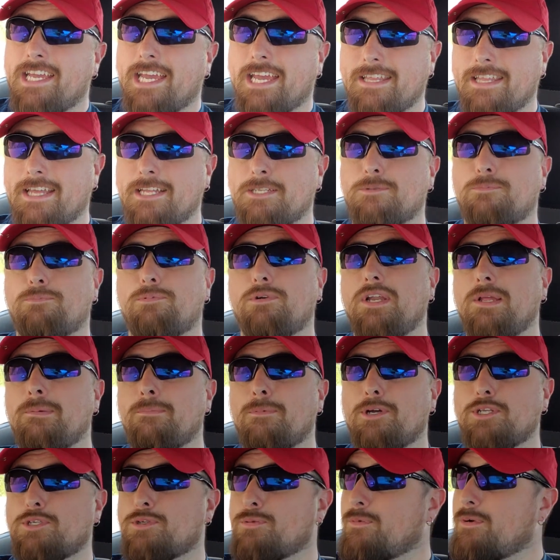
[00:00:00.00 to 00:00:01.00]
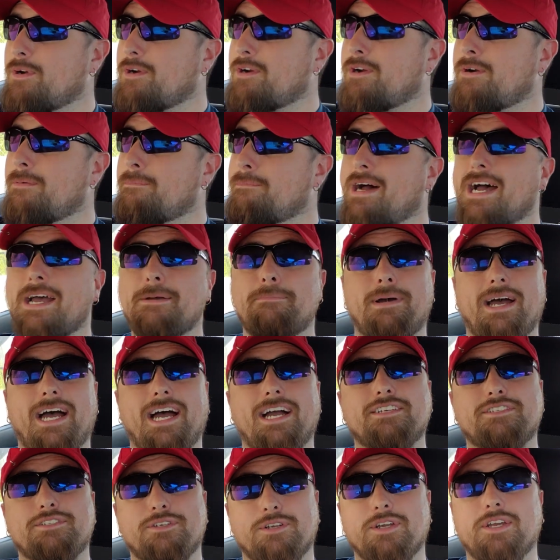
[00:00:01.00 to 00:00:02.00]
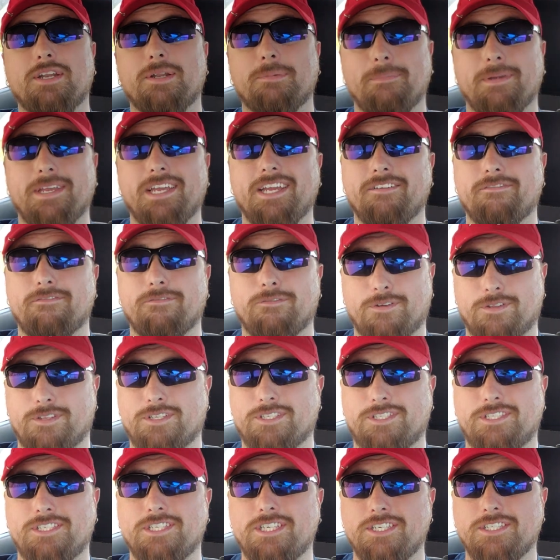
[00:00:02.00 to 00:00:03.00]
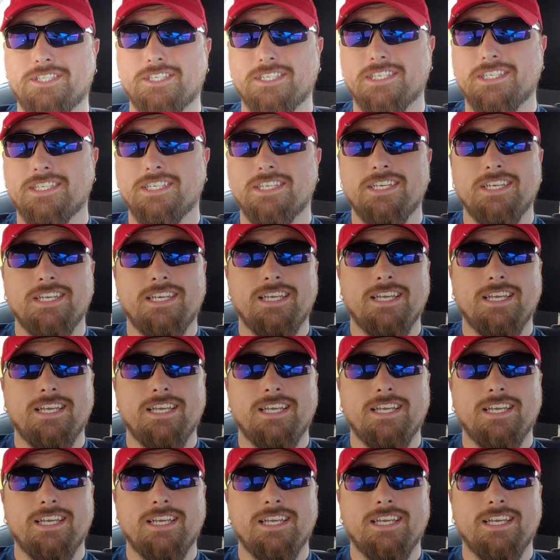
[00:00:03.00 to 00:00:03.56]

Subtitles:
And that's pretty much where my packs are going to be for this season.